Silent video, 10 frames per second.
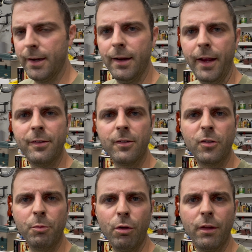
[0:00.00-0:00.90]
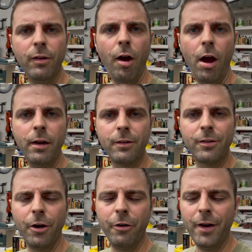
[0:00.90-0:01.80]
it nice and smooth and taut.
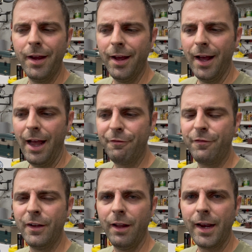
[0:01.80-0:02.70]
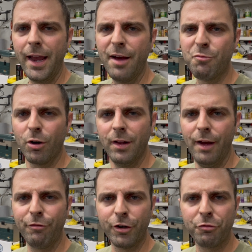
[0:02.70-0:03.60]
So I feel like I have more
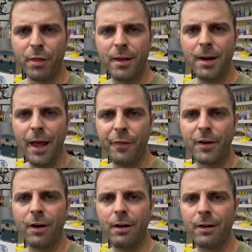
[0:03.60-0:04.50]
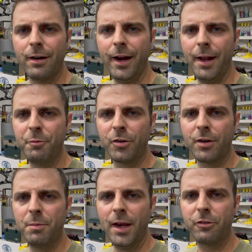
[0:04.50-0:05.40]
leverage with it on the car, and I'm just
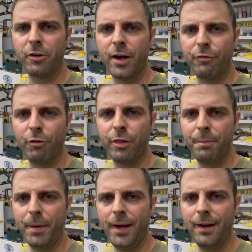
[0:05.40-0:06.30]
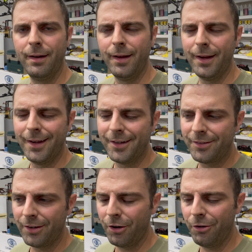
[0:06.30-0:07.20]
gonna be extra careful with the paint.
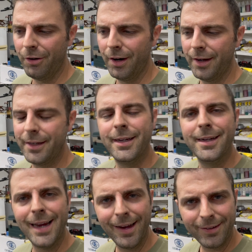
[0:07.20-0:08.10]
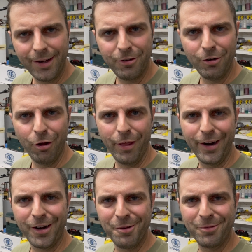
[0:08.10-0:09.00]
So yes, I do know that
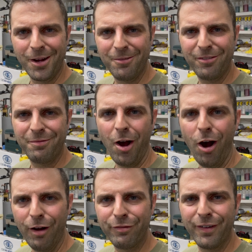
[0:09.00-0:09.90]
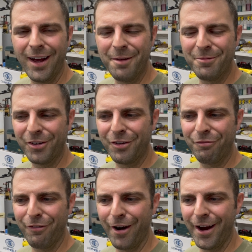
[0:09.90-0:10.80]
it comes off. I'm just
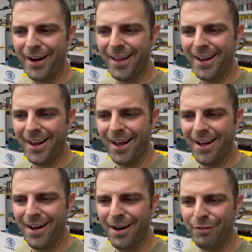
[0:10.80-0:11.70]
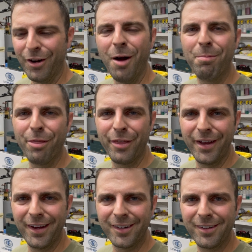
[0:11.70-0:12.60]
afraid of a couple
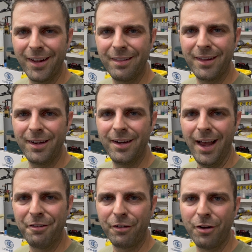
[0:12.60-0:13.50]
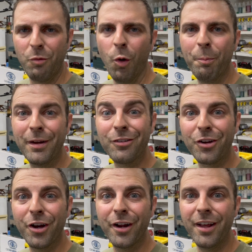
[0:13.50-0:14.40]
things, that the end result won't be as
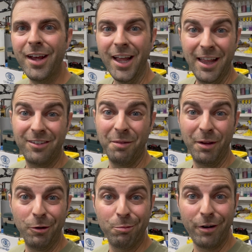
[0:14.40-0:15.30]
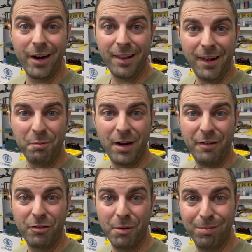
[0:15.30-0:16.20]
good. Something will break and then I'm gonna
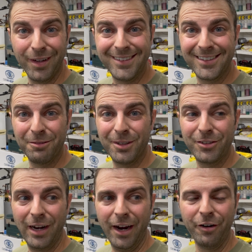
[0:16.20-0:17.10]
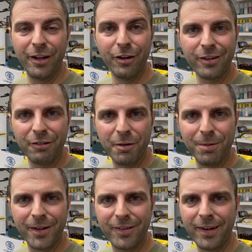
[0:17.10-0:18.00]
have to replace it, which I already looked at
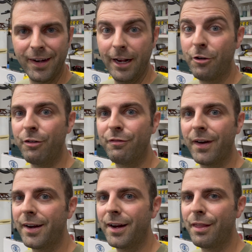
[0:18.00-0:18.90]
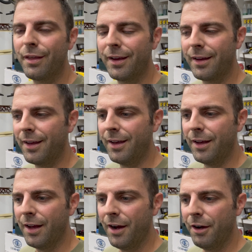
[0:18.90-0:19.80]
replacing it and I couldn't find anything
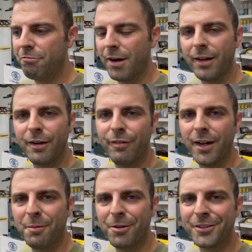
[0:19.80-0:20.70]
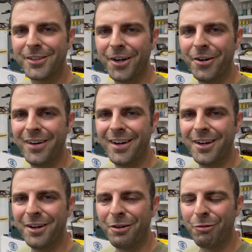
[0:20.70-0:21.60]
readily available. So
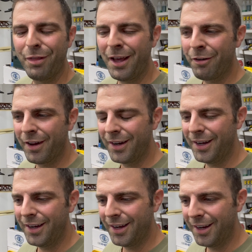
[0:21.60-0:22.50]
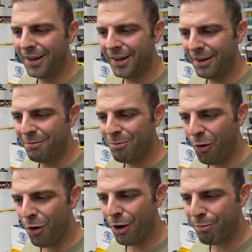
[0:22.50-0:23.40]
without any
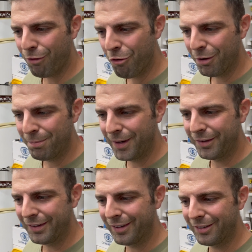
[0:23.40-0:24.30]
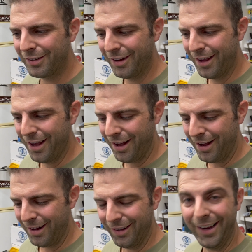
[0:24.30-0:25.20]
more broken pieces,
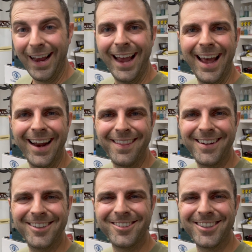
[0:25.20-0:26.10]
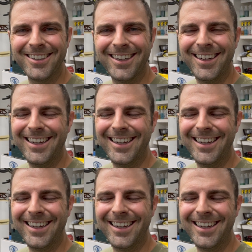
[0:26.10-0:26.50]
like I had on the engine,